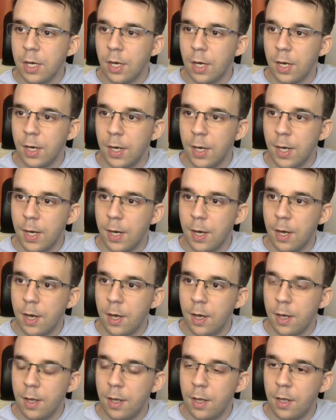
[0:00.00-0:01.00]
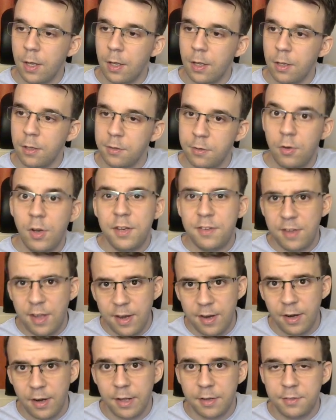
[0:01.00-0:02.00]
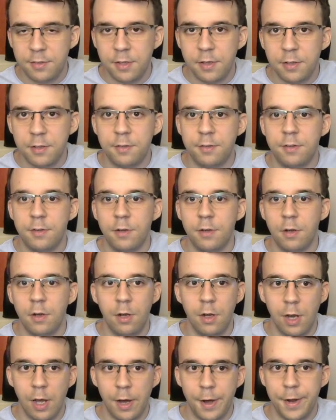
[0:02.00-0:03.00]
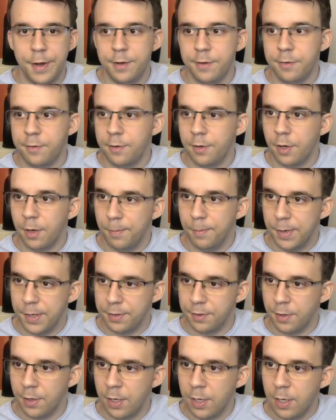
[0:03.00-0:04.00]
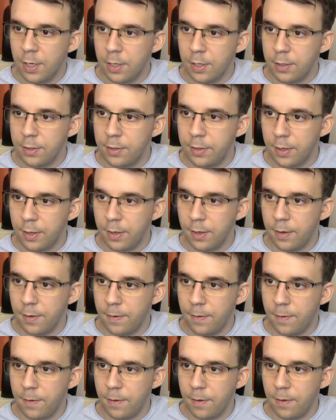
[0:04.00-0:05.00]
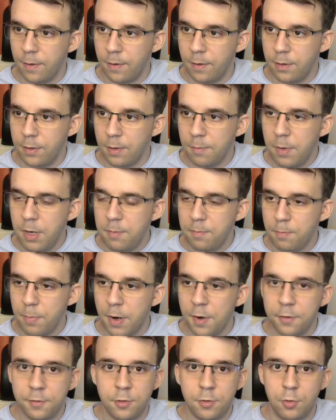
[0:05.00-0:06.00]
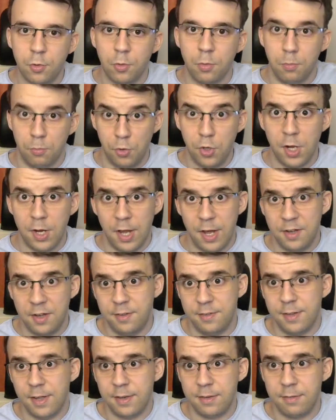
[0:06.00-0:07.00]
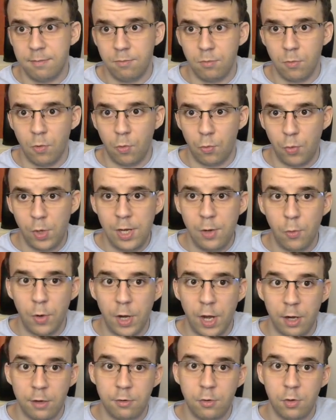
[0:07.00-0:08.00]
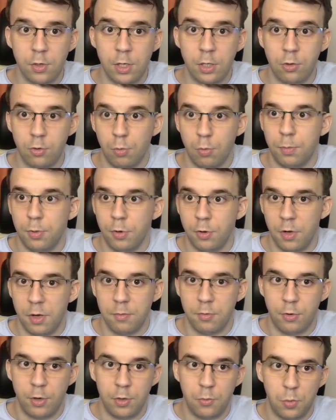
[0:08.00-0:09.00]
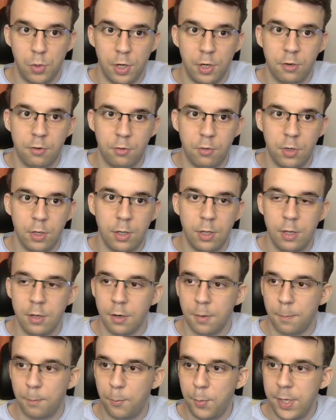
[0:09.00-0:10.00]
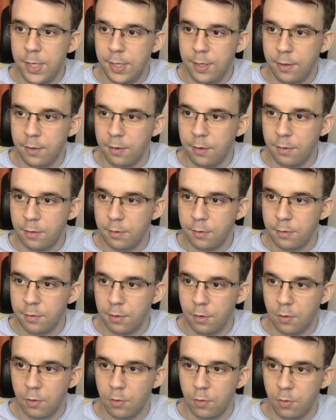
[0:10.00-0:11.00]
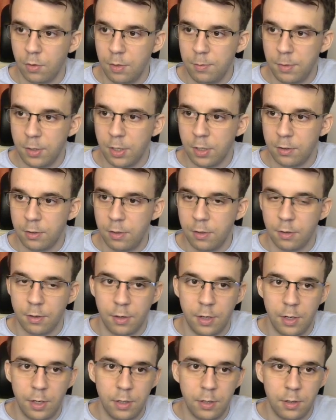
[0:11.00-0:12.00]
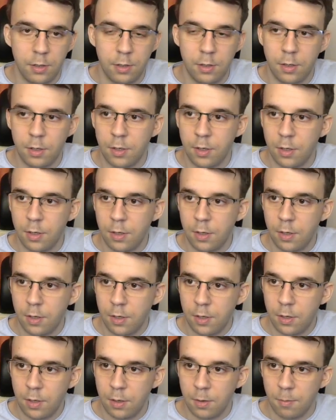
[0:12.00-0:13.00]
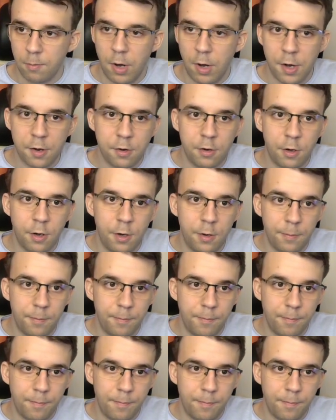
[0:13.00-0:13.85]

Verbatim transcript: Uh, so let's analyze this line a bit. The, the main part to realize is that really we're executing two programs, right? We're executing here ping so let me get here a marker.